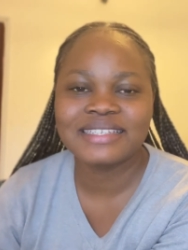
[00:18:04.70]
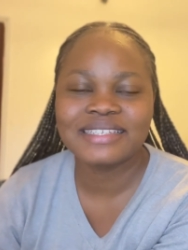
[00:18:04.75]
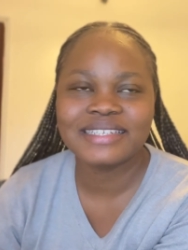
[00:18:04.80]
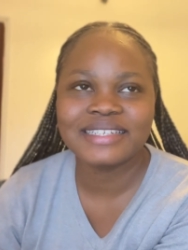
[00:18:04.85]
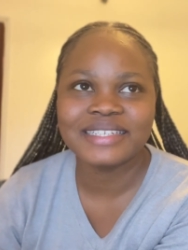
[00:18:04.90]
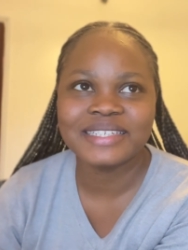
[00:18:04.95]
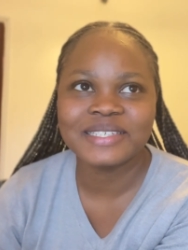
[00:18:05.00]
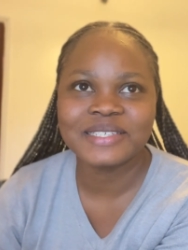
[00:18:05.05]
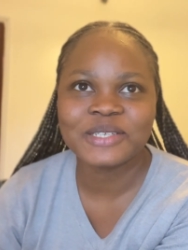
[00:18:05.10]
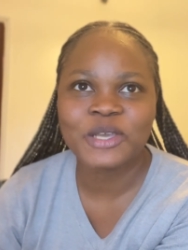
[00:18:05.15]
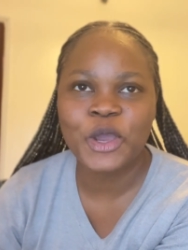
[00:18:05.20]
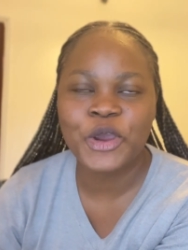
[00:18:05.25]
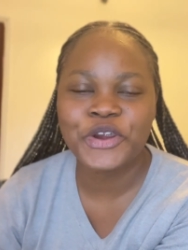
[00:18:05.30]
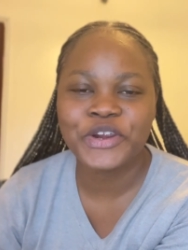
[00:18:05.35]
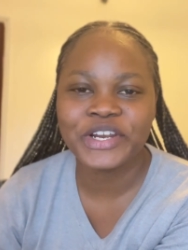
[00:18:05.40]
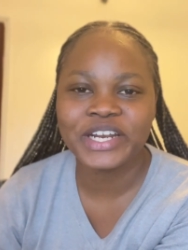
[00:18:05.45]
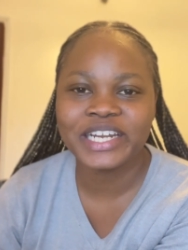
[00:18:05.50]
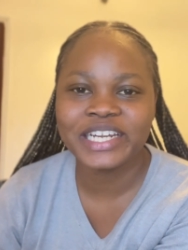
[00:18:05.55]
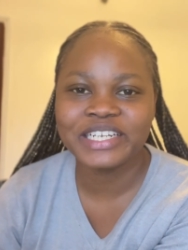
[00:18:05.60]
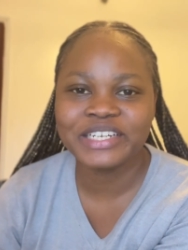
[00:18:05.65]
is
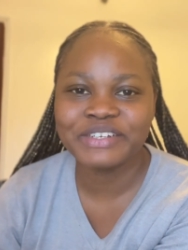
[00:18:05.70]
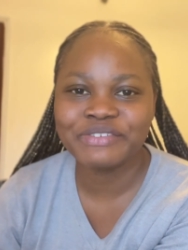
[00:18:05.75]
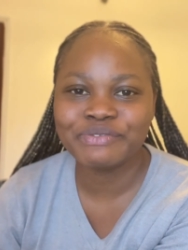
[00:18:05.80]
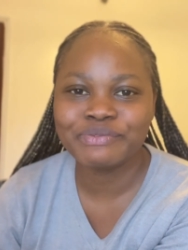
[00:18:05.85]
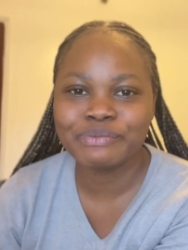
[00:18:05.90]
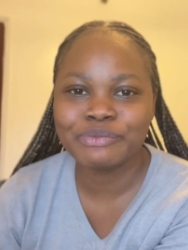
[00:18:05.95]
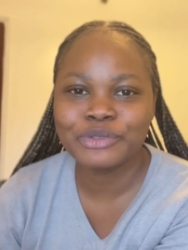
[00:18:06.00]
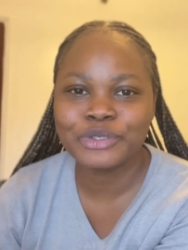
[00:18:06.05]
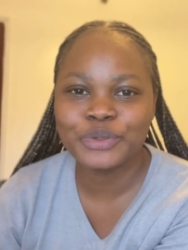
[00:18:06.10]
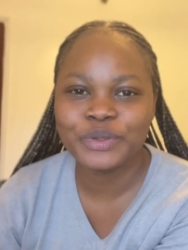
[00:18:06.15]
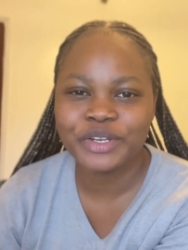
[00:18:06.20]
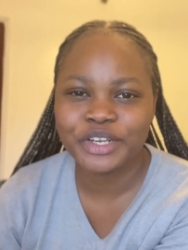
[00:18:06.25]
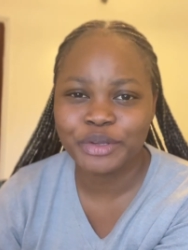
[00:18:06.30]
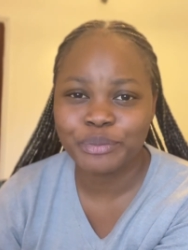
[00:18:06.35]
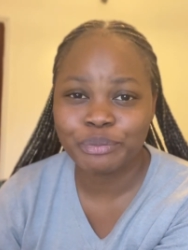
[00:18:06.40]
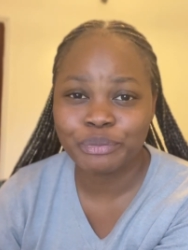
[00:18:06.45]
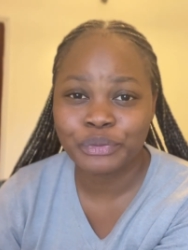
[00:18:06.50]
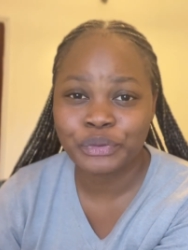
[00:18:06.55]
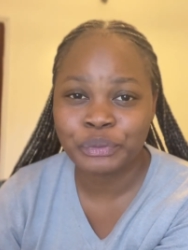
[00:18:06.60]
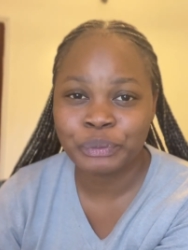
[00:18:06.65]
currently doing a
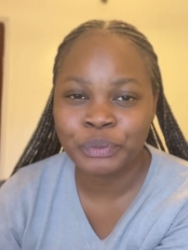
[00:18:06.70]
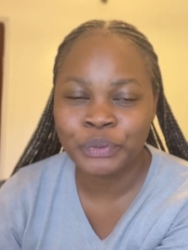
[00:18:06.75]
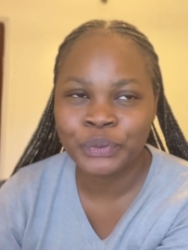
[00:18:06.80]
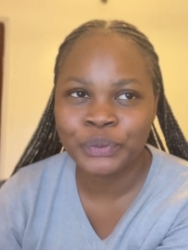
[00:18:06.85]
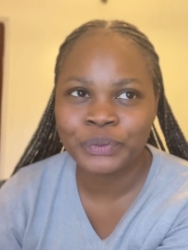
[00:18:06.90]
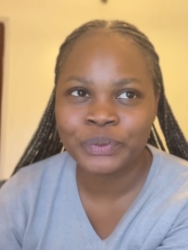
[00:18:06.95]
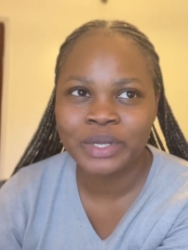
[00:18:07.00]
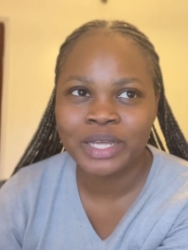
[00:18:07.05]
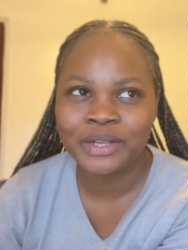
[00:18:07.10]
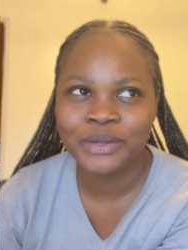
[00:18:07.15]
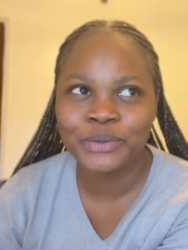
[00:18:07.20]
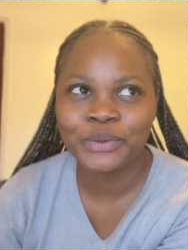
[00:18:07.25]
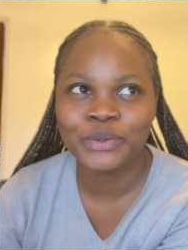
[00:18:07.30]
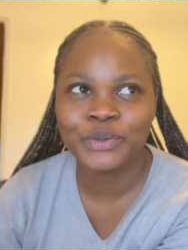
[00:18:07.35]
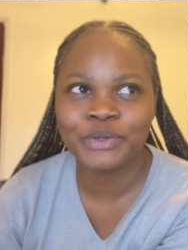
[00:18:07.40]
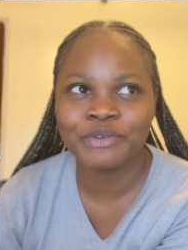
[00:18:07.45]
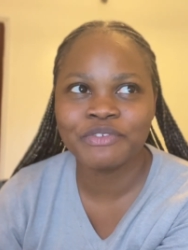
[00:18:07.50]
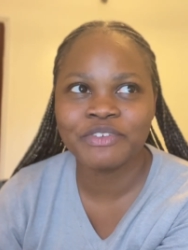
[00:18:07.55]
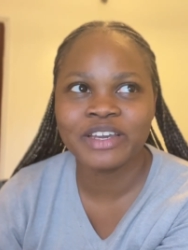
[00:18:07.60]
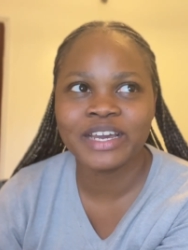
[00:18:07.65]
promo. I don't know
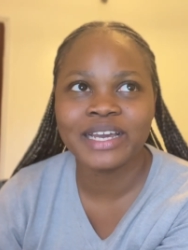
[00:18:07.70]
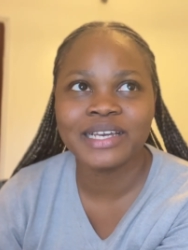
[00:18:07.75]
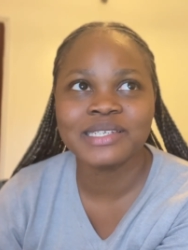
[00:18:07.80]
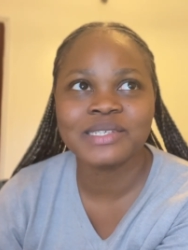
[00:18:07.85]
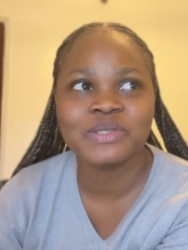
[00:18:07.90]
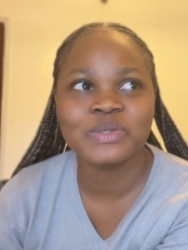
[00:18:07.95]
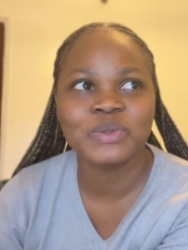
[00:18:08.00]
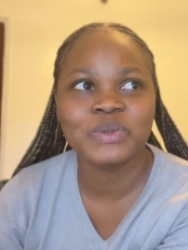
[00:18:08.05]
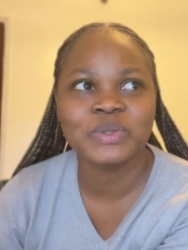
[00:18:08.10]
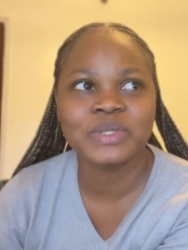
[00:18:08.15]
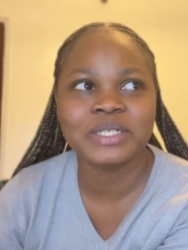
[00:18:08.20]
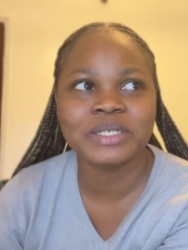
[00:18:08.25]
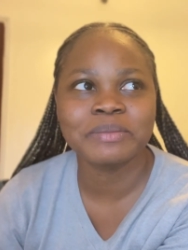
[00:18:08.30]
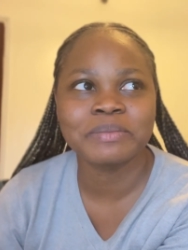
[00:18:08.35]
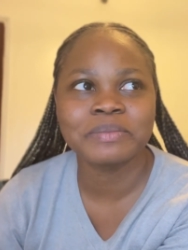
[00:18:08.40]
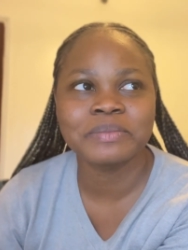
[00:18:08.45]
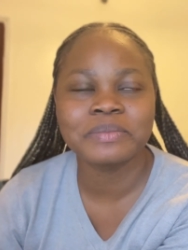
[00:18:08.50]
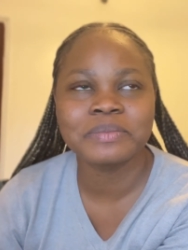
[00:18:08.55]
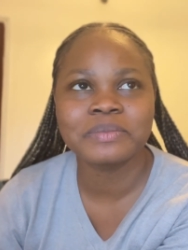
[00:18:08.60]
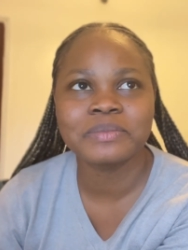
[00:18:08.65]
if you guys know
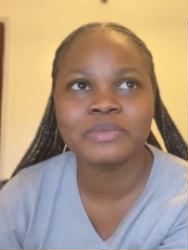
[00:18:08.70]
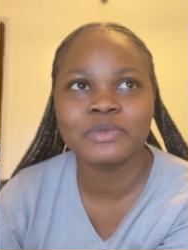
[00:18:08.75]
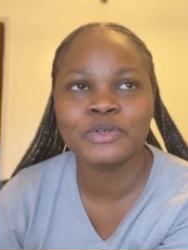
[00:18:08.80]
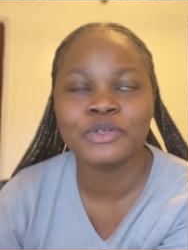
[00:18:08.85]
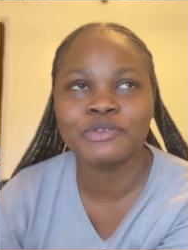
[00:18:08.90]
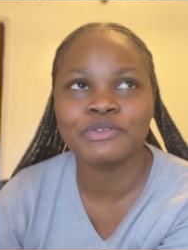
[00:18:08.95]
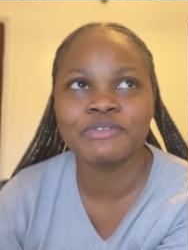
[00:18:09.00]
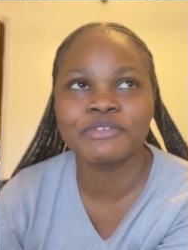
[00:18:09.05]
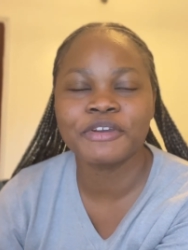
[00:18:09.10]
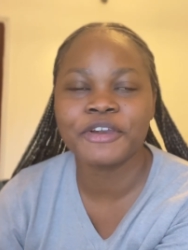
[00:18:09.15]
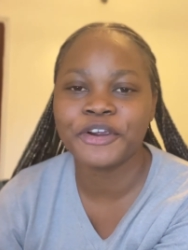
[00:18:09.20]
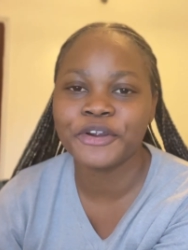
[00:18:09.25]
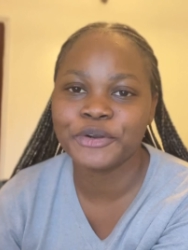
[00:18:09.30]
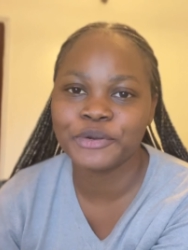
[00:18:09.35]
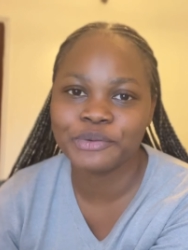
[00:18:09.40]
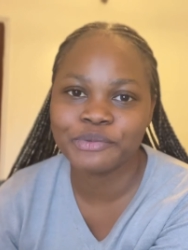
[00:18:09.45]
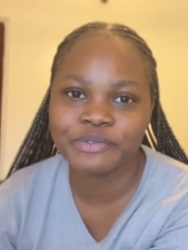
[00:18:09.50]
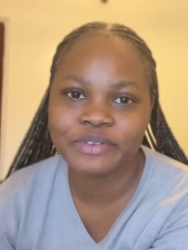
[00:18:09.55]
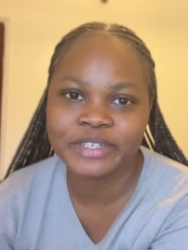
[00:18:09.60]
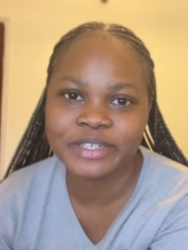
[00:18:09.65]
them or you've heard
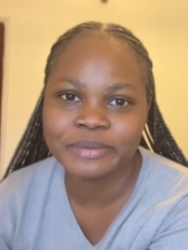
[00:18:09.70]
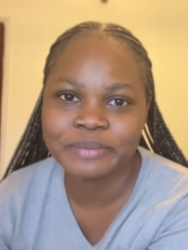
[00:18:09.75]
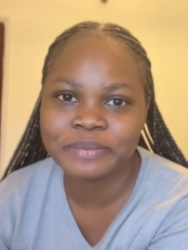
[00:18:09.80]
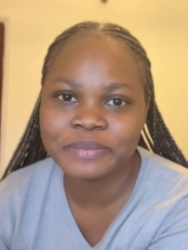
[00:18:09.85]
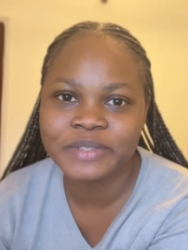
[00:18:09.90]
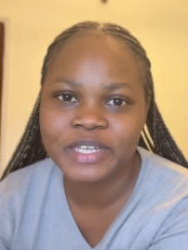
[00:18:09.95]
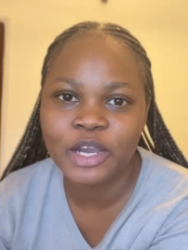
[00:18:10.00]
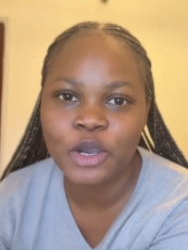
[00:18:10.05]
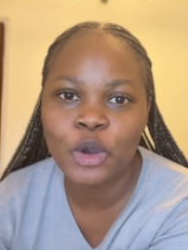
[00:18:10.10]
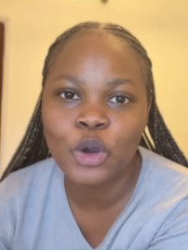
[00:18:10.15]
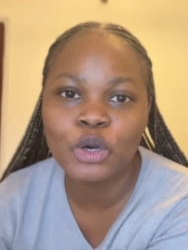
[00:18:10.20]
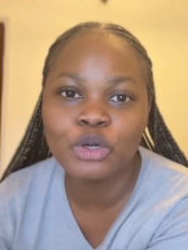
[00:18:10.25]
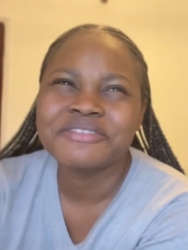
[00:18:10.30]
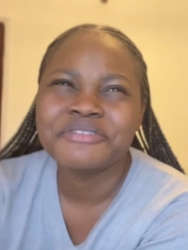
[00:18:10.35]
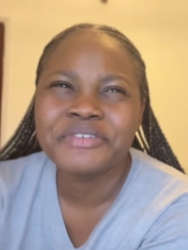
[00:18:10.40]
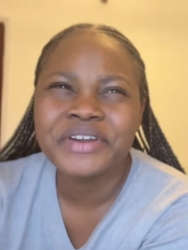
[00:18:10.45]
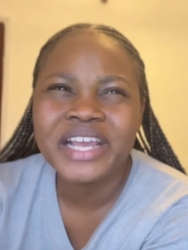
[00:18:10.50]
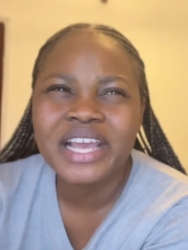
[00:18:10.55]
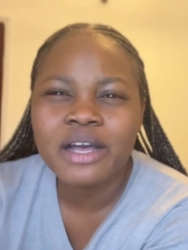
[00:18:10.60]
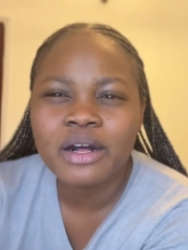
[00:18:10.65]
of them. They're called
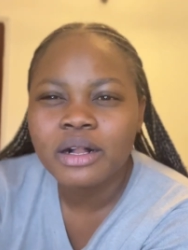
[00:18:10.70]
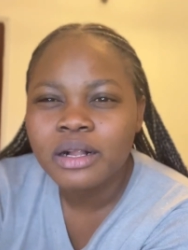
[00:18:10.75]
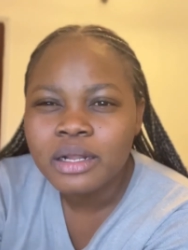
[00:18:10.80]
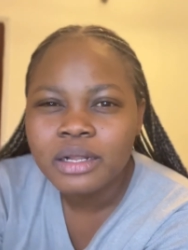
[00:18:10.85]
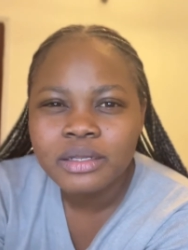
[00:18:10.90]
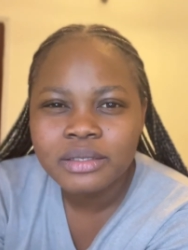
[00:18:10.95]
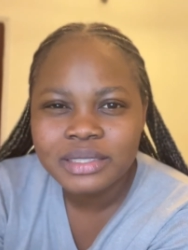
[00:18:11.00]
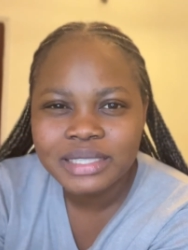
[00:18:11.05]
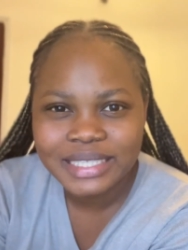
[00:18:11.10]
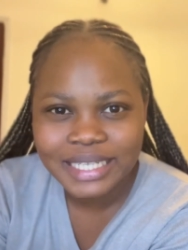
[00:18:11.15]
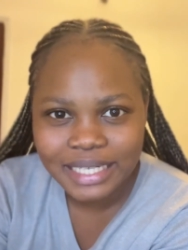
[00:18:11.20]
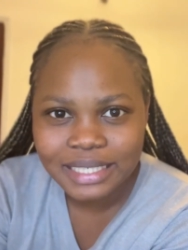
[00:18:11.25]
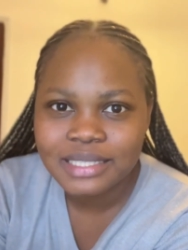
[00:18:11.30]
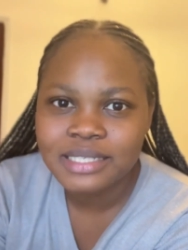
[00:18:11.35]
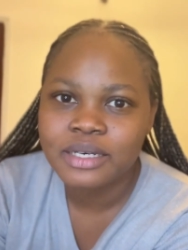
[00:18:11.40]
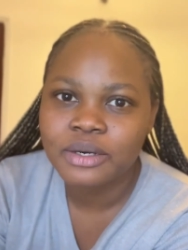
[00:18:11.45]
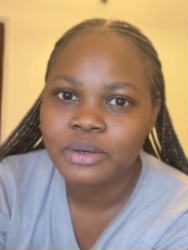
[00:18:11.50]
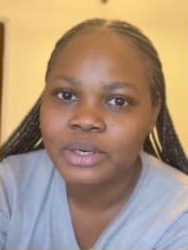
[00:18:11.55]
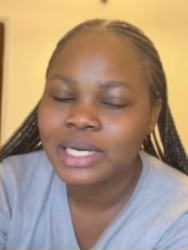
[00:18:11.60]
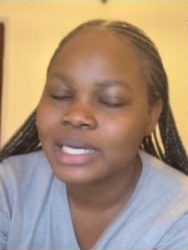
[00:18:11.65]
Regal
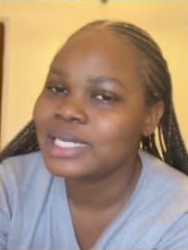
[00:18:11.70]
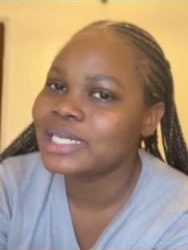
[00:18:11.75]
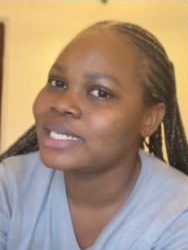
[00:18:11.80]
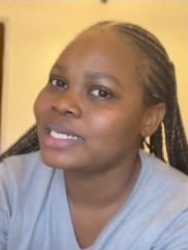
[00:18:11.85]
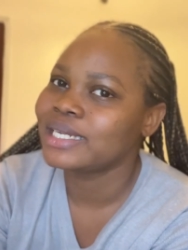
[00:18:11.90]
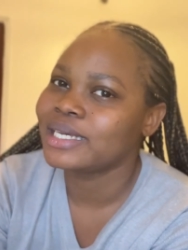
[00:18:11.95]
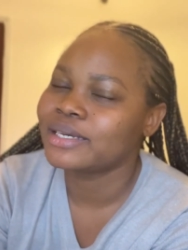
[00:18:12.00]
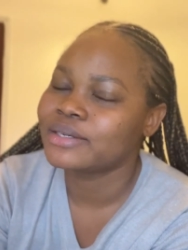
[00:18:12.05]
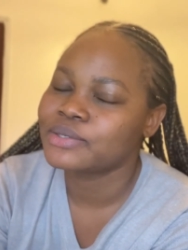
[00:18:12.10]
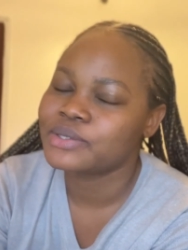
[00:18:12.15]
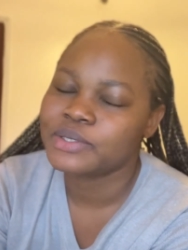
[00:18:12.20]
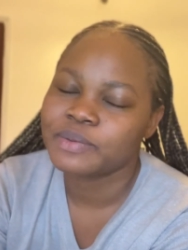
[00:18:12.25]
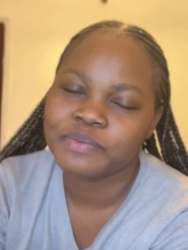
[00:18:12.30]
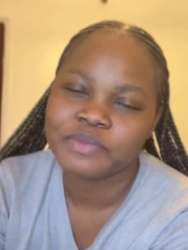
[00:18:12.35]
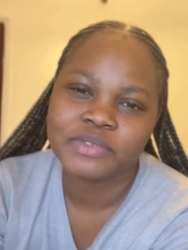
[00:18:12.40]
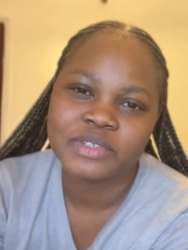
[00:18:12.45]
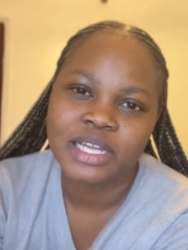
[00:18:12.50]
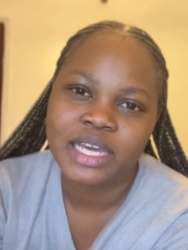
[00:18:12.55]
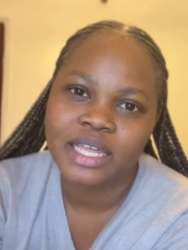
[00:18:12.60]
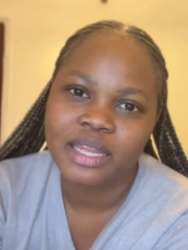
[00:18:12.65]
Dental Clinic or
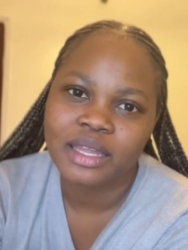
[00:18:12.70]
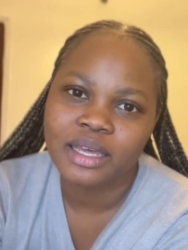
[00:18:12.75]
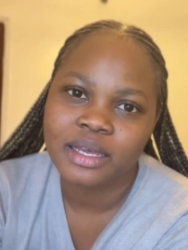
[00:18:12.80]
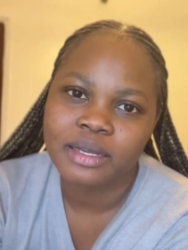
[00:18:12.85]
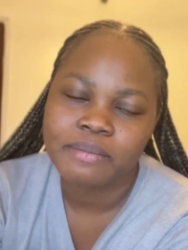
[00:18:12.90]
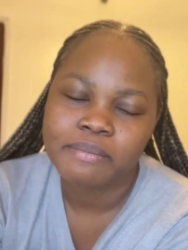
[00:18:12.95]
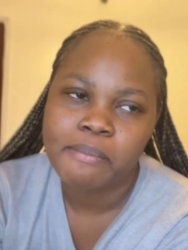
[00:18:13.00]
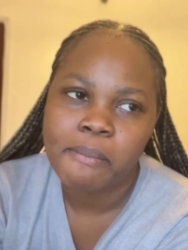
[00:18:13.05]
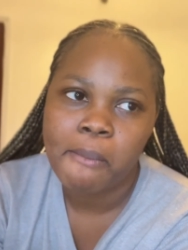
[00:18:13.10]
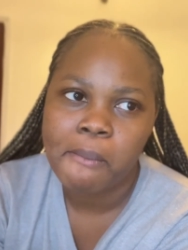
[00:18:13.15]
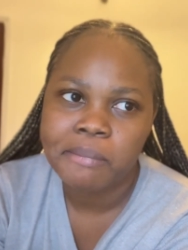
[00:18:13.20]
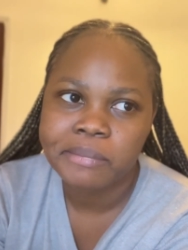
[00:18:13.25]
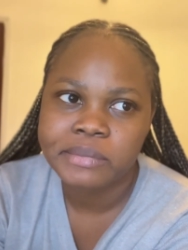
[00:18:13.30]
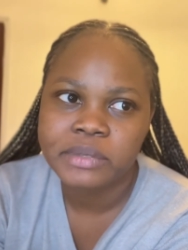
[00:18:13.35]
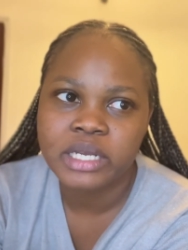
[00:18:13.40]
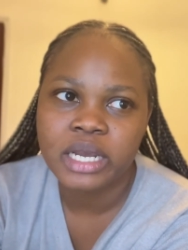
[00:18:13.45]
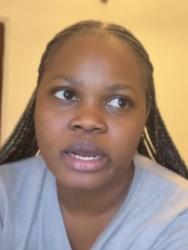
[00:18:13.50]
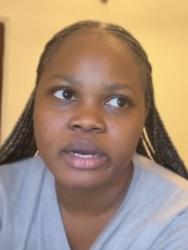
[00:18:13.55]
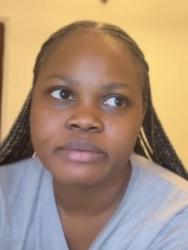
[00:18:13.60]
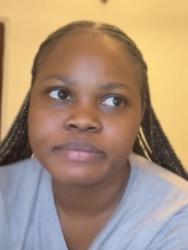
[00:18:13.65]
something like that.
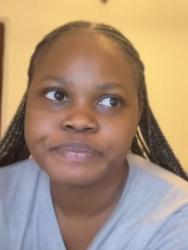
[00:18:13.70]
Yeah.